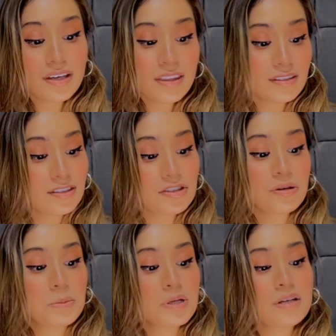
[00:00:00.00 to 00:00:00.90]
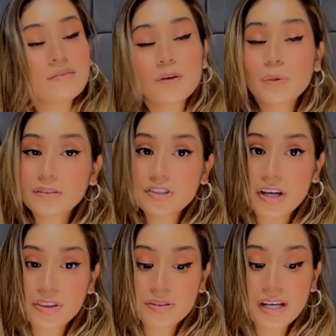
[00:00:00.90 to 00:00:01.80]
in the description if you want to
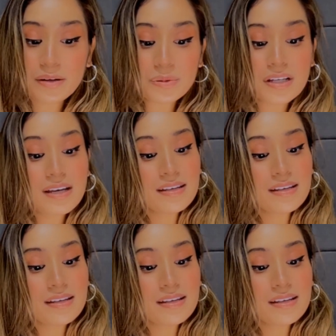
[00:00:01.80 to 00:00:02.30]
check those out.